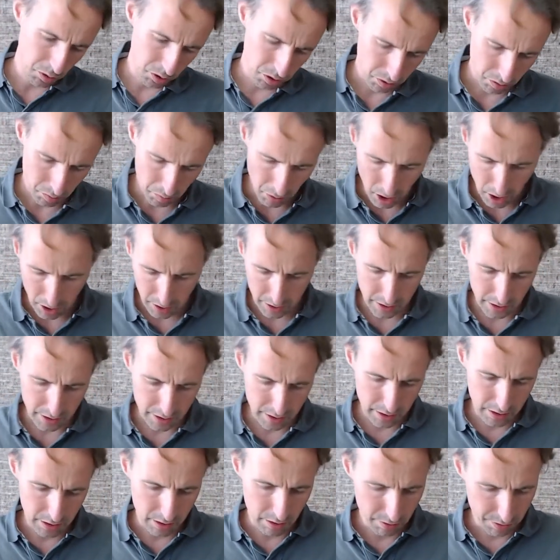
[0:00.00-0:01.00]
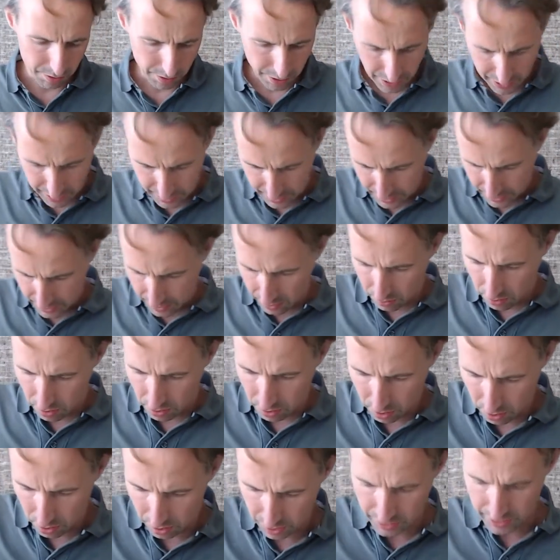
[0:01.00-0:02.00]
Arctic silver in it
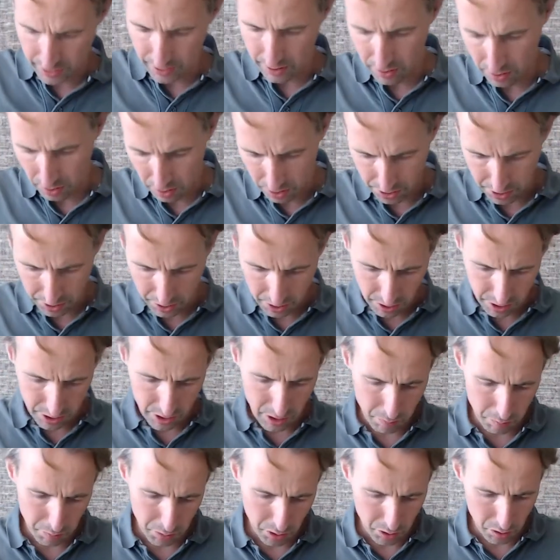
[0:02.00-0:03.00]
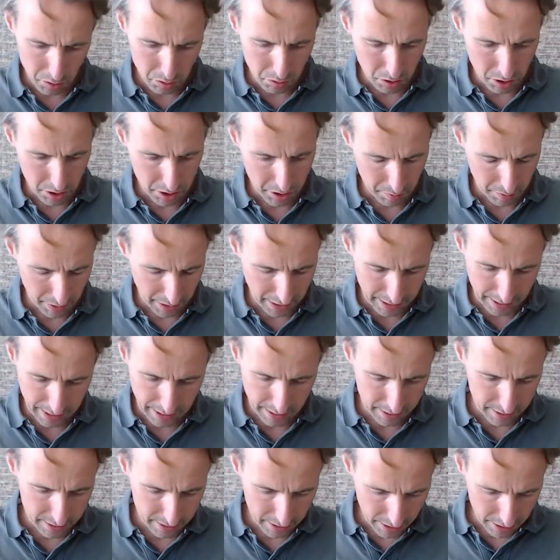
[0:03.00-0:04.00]
or on the CPU or something,
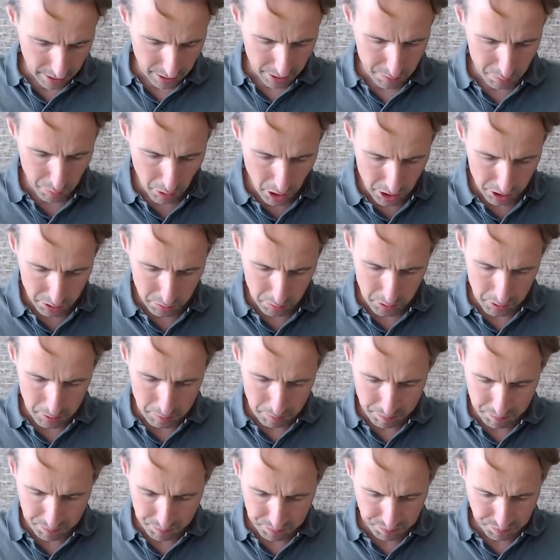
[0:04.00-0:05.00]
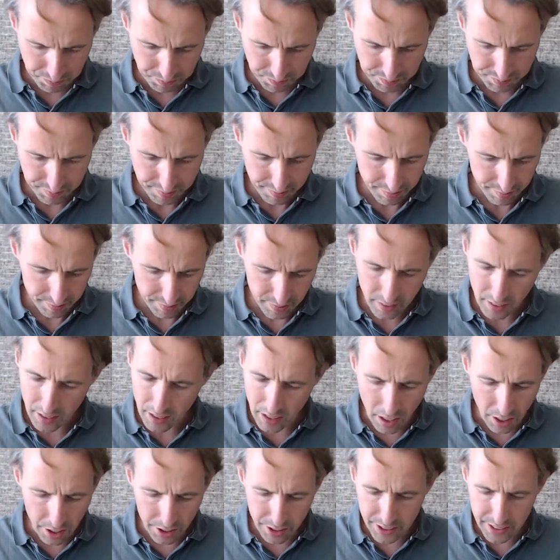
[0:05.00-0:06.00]
then it's possible.
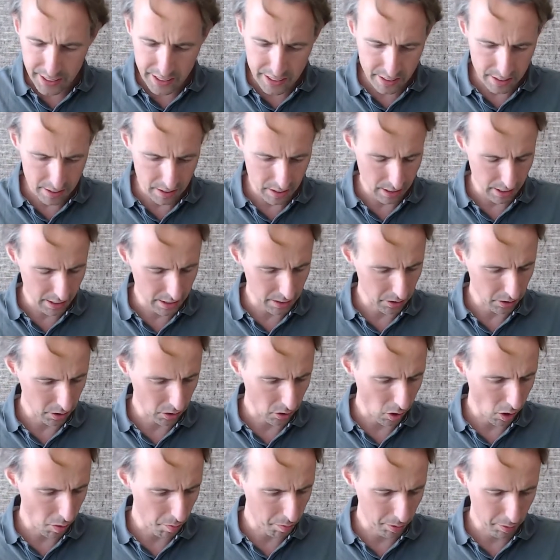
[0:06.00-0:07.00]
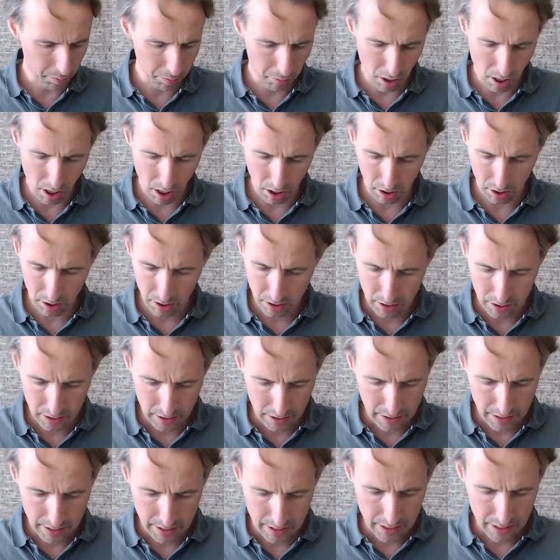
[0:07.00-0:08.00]
Underneath is a little copper block,
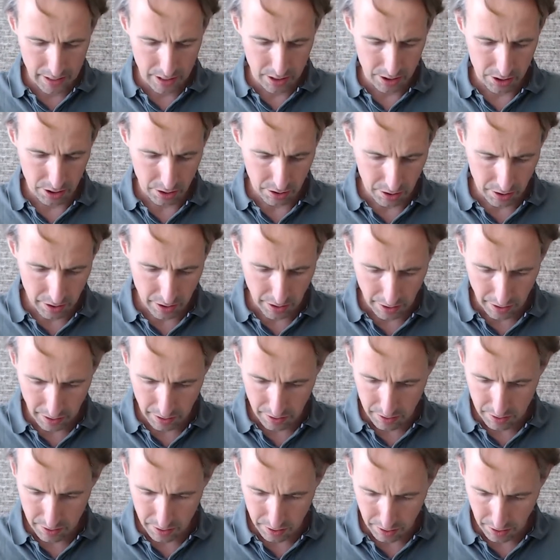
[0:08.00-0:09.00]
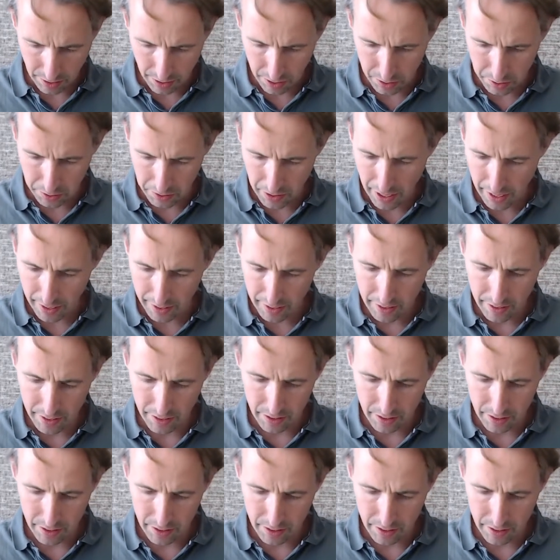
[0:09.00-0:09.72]
so you can do that.